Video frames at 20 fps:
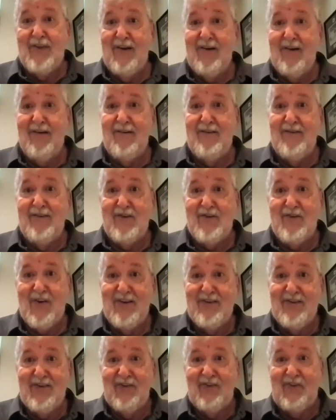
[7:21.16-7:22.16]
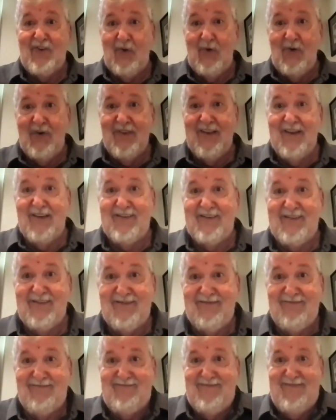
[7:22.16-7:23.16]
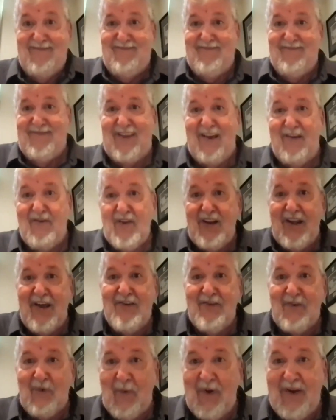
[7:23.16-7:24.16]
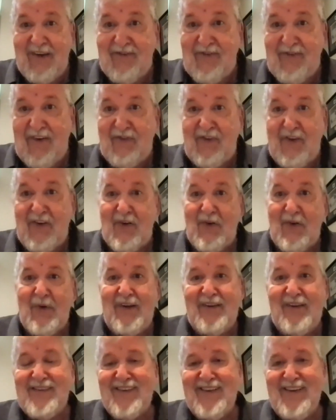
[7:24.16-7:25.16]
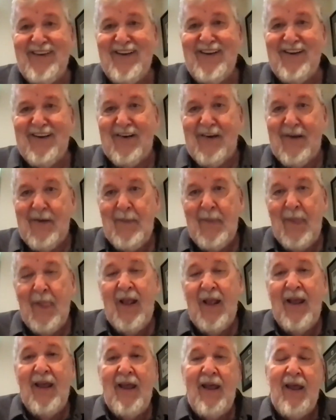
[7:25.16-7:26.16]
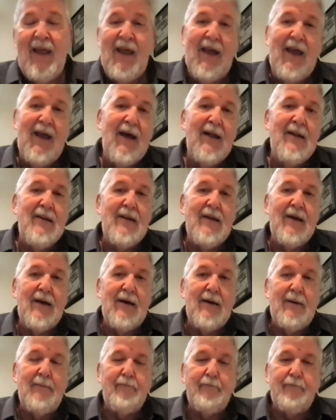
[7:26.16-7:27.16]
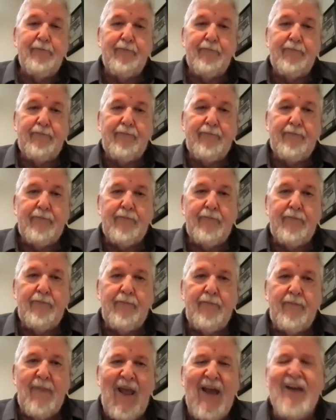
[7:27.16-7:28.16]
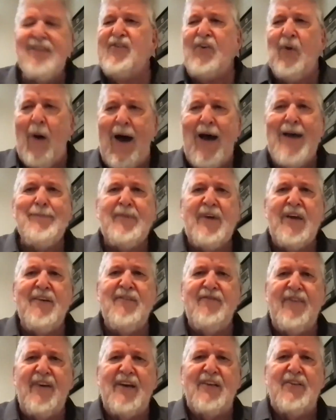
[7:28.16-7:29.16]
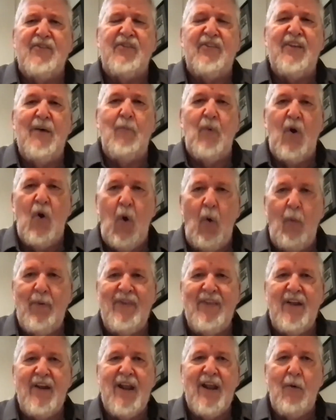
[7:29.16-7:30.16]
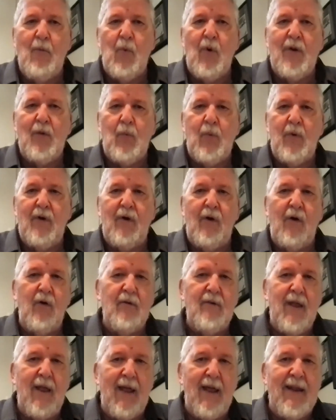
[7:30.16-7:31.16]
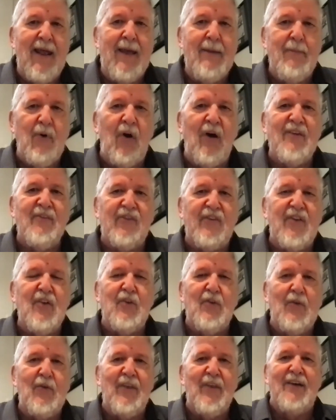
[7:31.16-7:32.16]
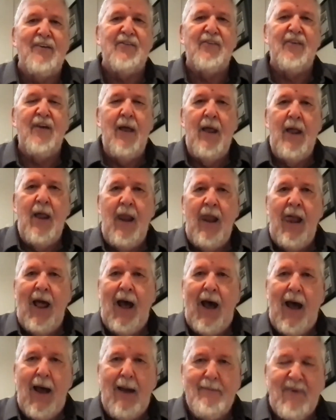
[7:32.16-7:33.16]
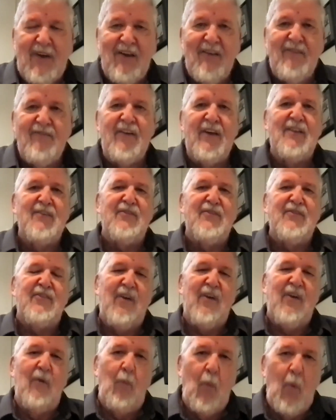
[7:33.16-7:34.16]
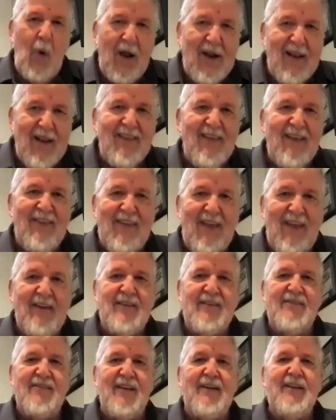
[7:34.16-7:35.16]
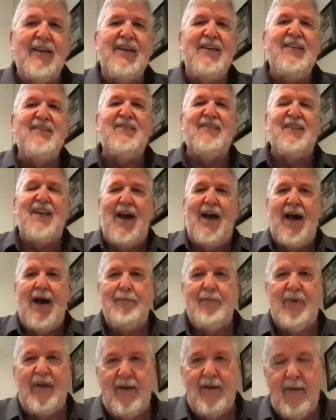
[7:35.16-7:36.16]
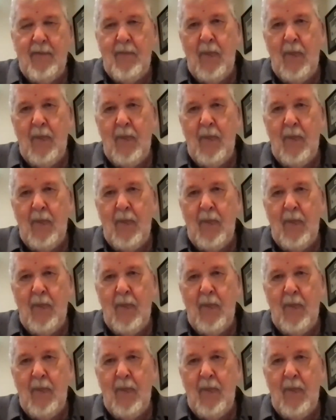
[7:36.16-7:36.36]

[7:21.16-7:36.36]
there in the trenches doing this 7 days a week, 52 weeks a year. And so I'm convinced, and we're hoping the network will enable us to do this. I'm convinced that one of the things that needs to happen